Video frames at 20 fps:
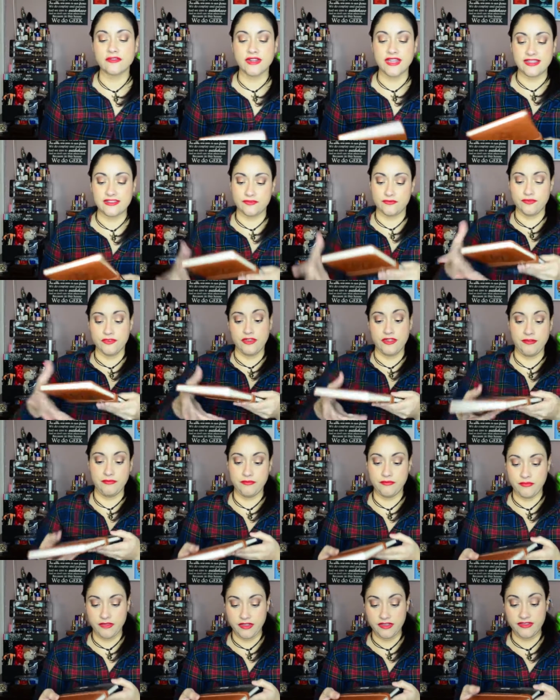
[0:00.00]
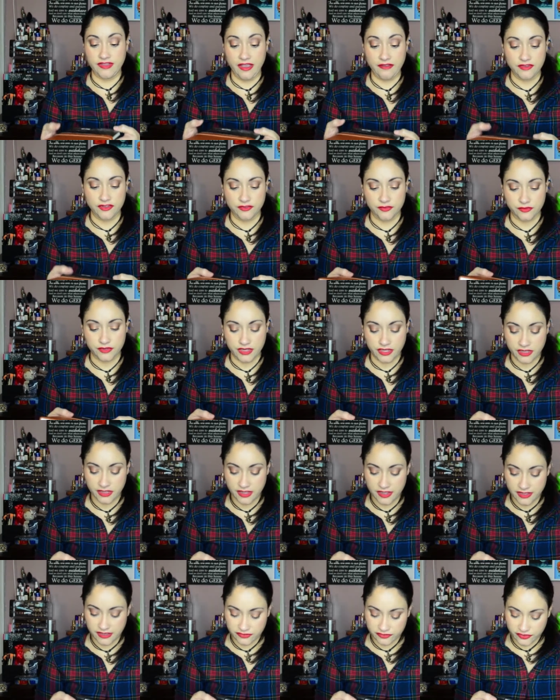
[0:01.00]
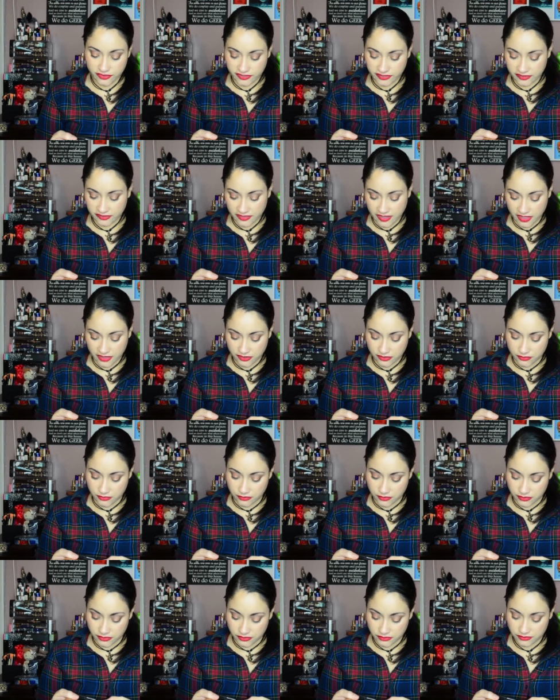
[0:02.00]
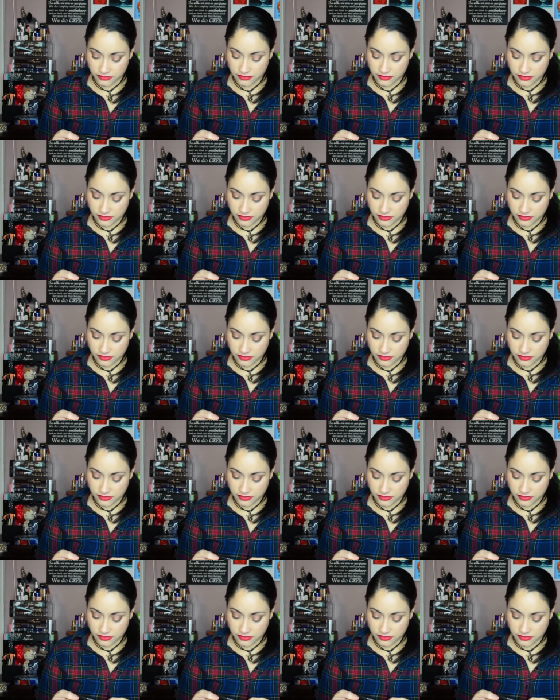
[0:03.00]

Like, it's really, it's heavy duty. So this is kind of cool.